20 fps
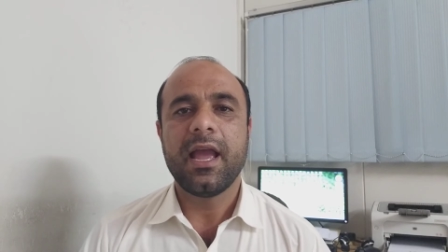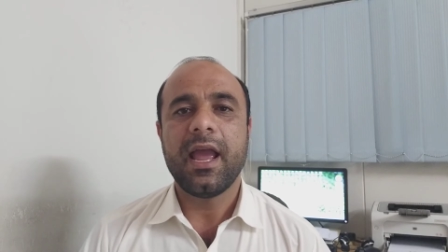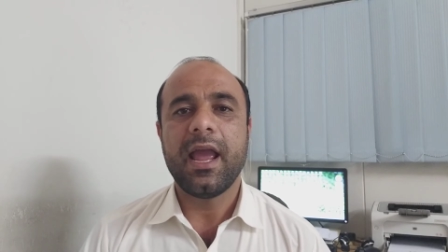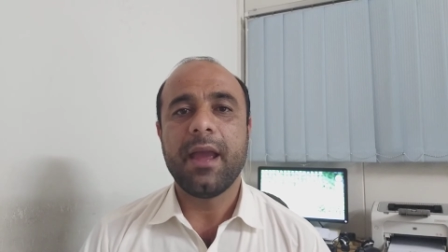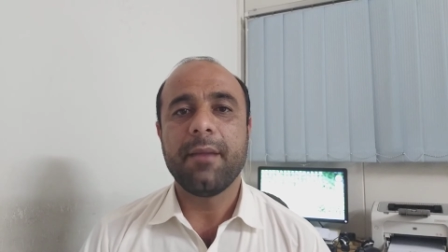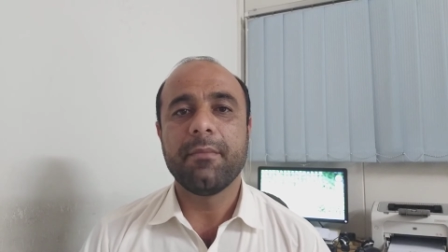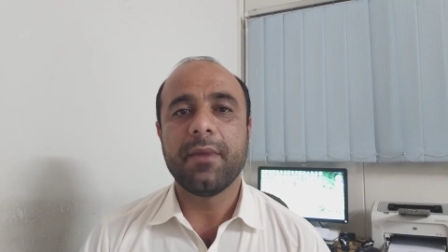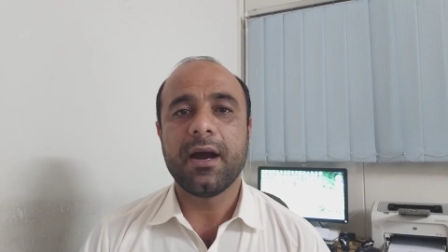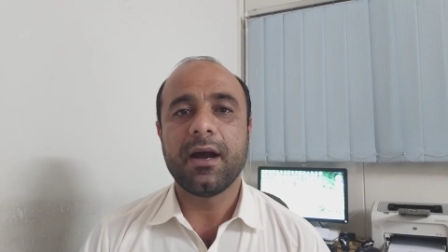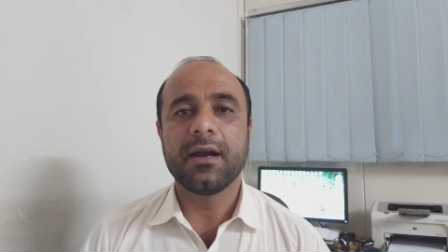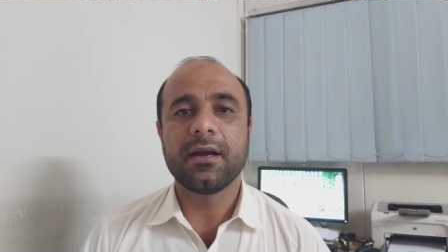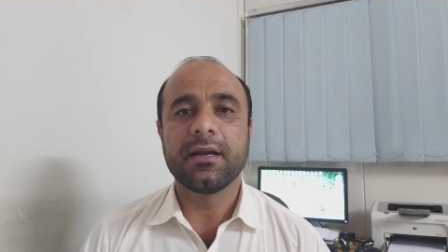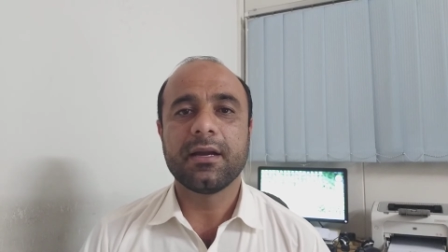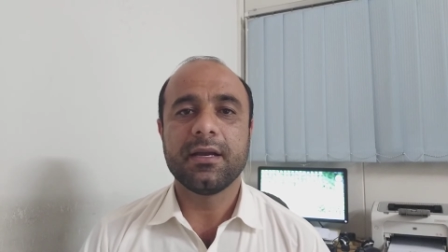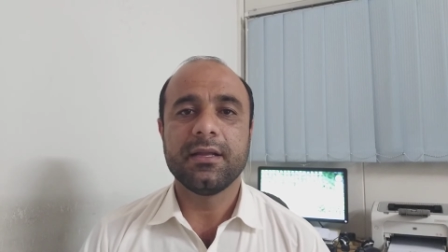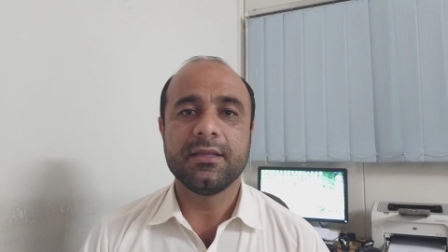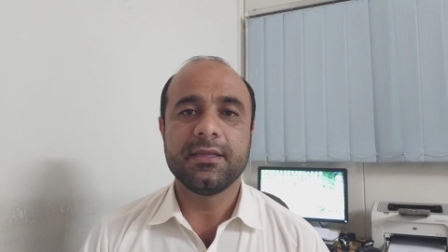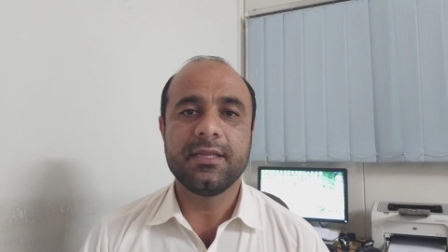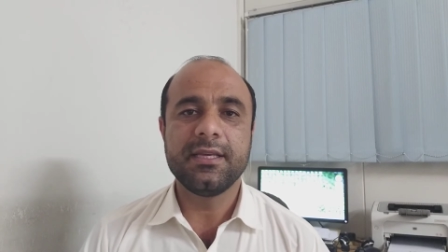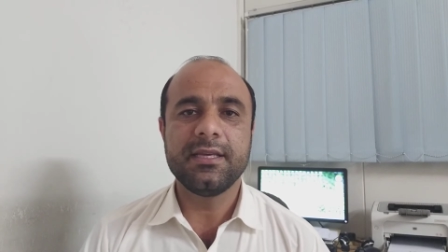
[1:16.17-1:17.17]
among
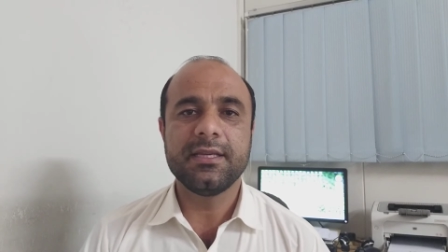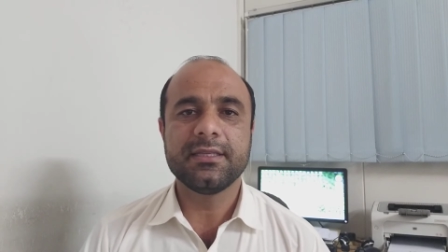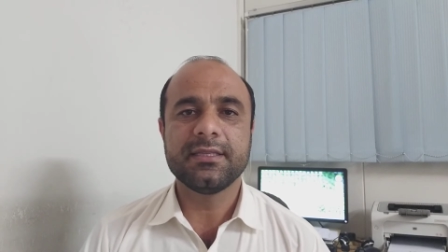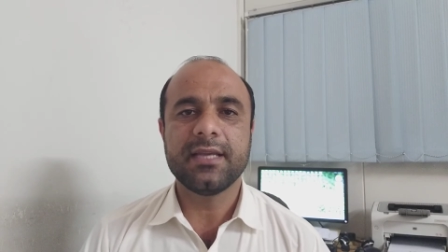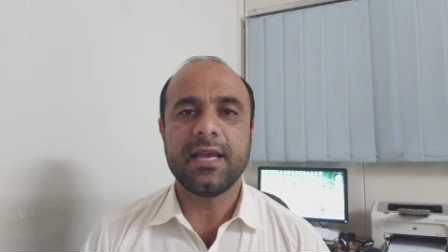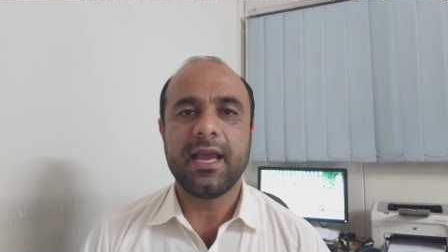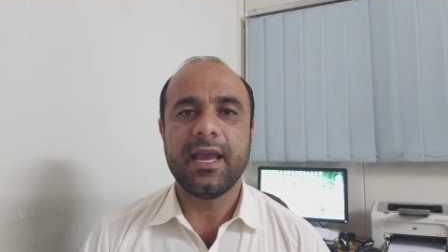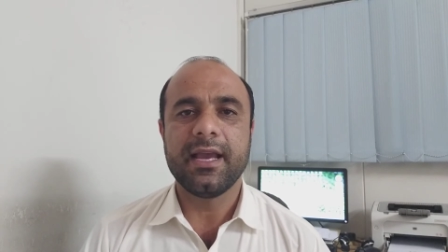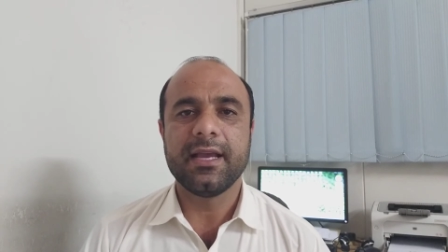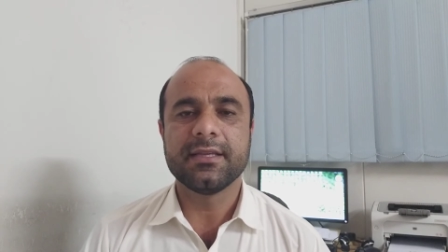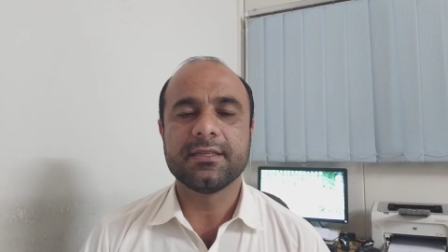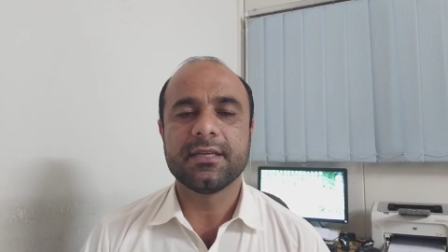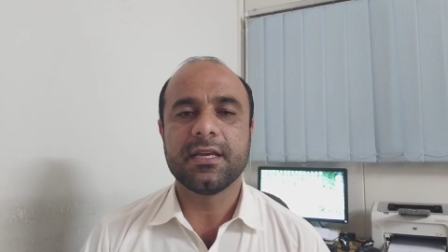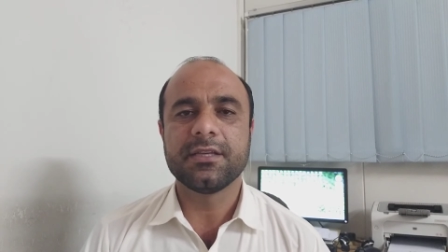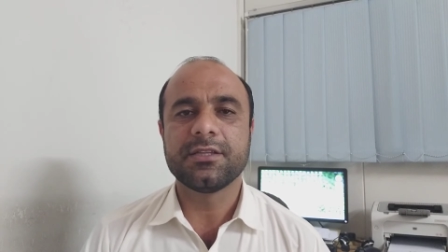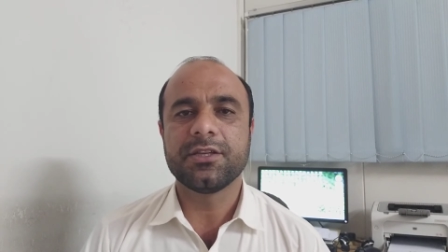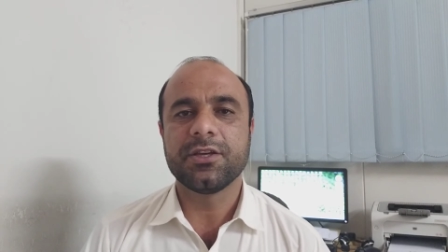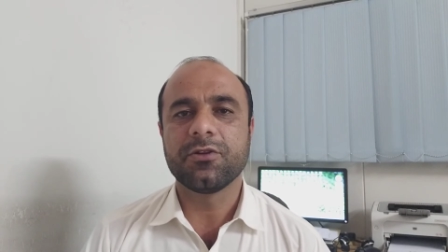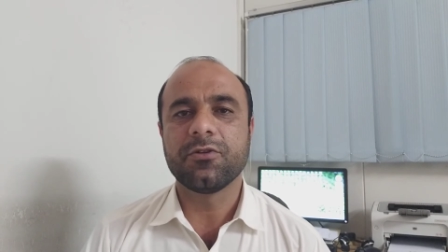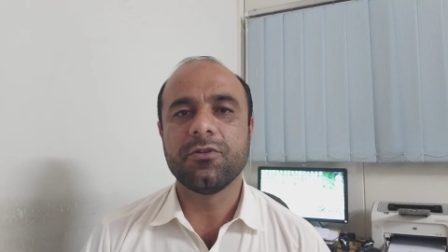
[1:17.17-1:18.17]
these is
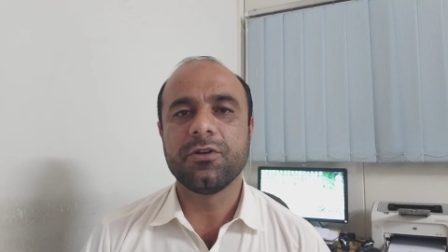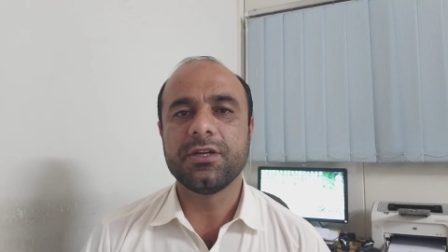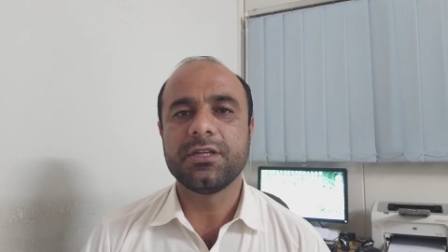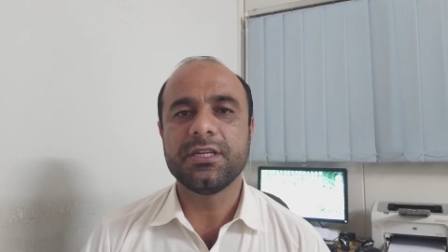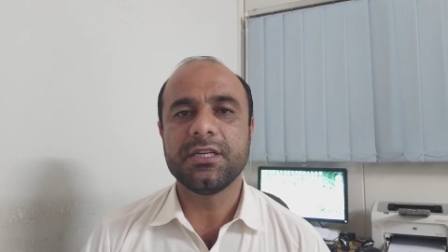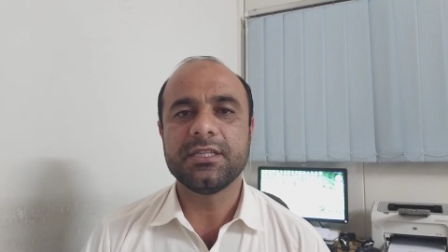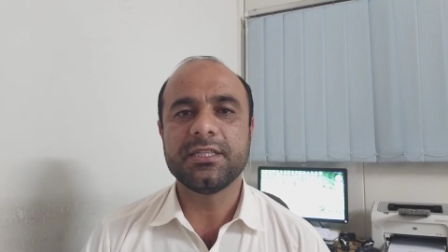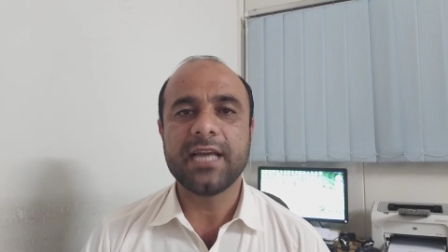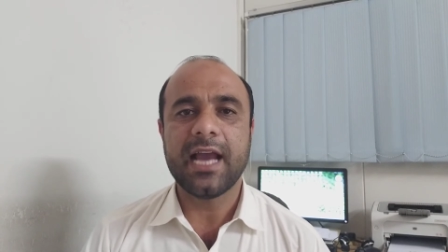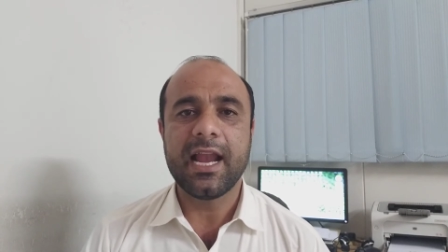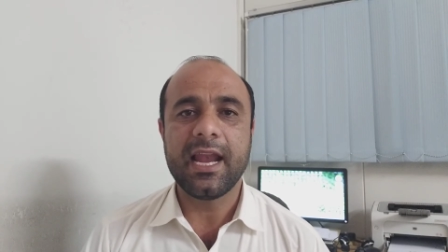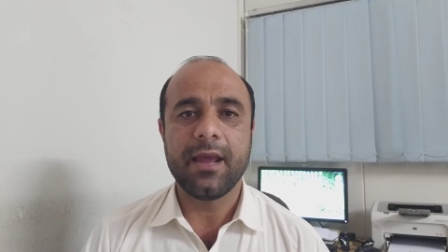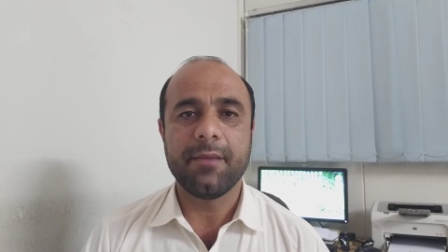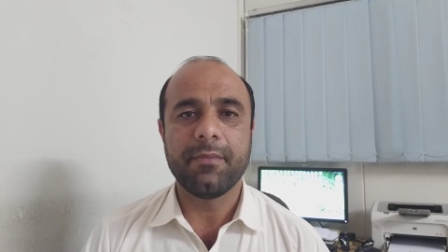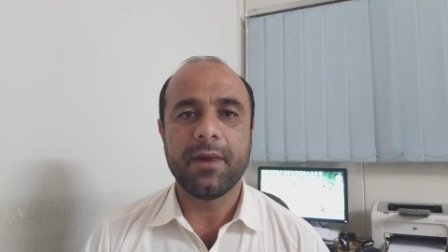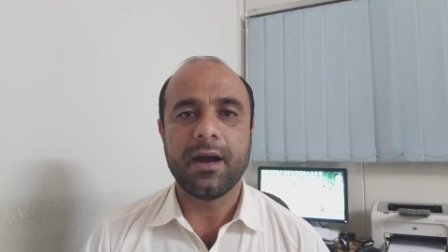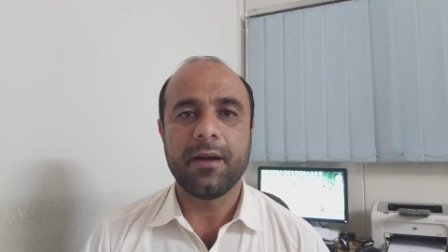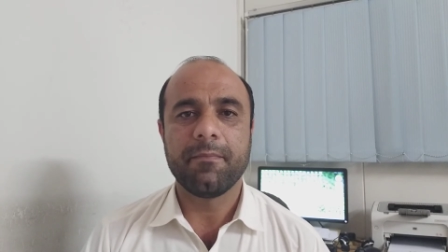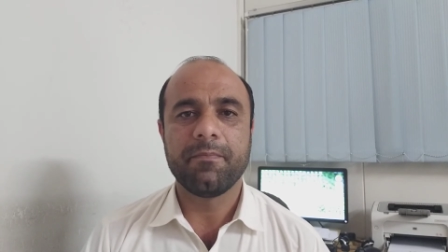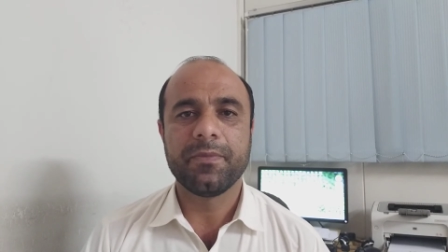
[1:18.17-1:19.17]
security
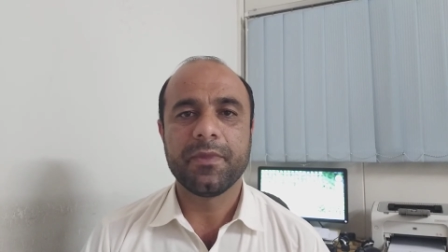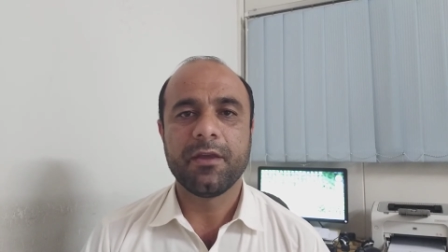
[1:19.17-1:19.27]
dilemma.